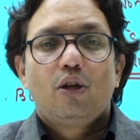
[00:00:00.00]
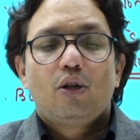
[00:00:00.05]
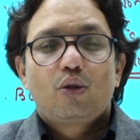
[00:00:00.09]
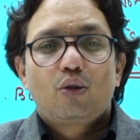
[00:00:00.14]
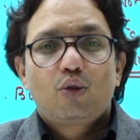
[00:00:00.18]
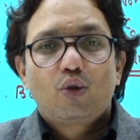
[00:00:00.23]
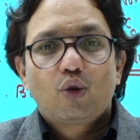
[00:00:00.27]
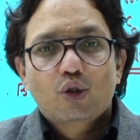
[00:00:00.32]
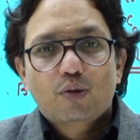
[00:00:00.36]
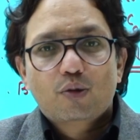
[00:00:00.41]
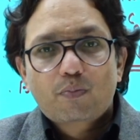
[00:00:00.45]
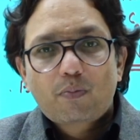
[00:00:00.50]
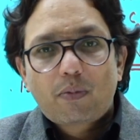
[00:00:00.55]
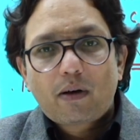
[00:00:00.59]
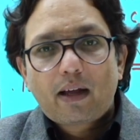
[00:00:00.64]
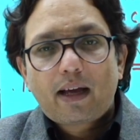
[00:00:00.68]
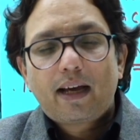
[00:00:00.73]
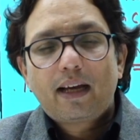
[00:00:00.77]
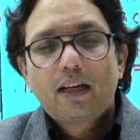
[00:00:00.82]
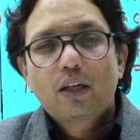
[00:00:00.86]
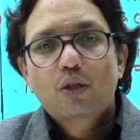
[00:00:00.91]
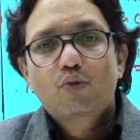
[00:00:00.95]
Those
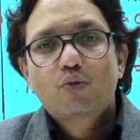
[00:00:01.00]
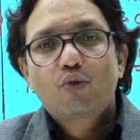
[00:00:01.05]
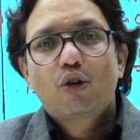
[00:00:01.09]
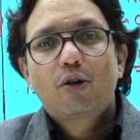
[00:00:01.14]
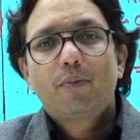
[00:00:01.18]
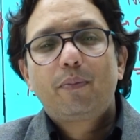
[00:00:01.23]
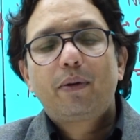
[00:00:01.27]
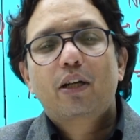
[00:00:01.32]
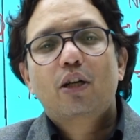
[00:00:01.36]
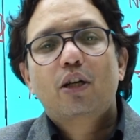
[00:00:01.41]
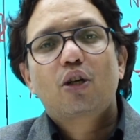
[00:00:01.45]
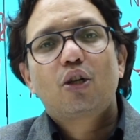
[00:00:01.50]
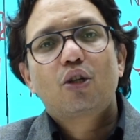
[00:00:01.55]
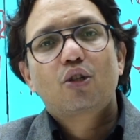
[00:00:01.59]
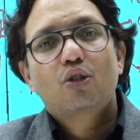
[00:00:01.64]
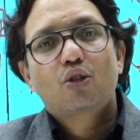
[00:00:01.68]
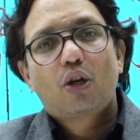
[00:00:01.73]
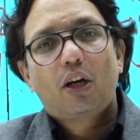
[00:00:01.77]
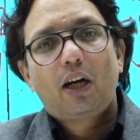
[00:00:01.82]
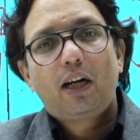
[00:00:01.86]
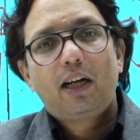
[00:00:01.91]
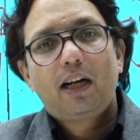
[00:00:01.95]
plans would be
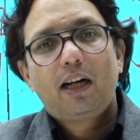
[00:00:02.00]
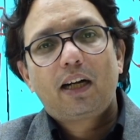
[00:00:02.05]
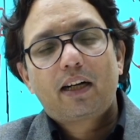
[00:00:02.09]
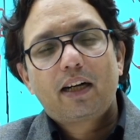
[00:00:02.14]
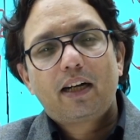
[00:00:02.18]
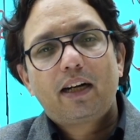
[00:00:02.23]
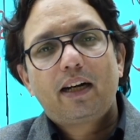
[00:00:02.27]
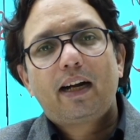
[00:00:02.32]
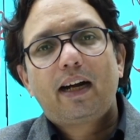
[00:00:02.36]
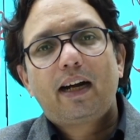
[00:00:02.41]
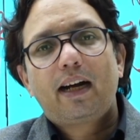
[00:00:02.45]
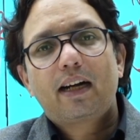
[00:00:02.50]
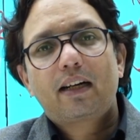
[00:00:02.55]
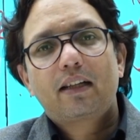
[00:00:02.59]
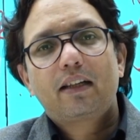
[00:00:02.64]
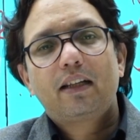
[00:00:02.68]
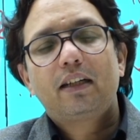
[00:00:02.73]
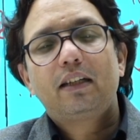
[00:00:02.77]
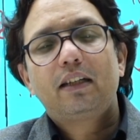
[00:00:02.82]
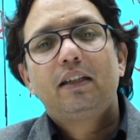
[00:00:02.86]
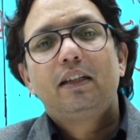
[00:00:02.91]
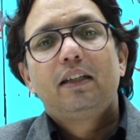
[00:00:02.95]
consolidated at
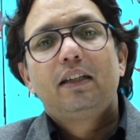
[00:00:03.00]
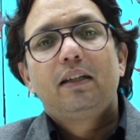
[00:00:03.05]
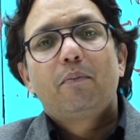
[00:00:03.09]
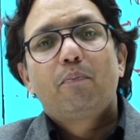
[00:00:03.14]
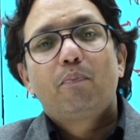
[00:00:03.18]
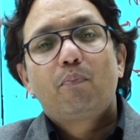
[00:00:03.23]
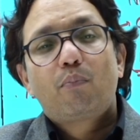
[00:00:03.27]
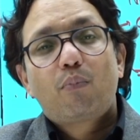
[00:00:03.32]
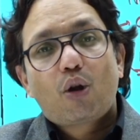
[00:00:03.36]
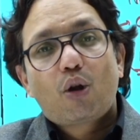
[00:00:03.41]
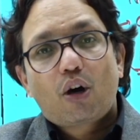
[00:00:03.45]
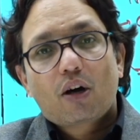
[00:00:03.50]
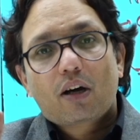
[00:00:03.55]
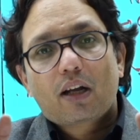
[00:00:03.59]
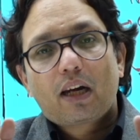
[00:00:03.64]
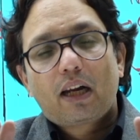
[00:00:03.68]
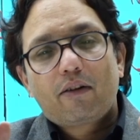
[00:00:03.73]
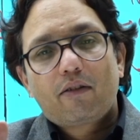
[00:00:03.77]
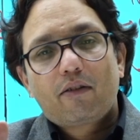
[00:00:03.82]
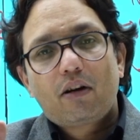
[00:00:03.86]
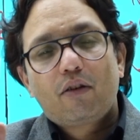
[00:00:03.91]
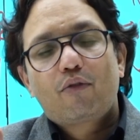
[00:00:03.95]
the block
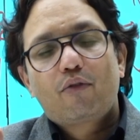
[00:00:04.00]
level,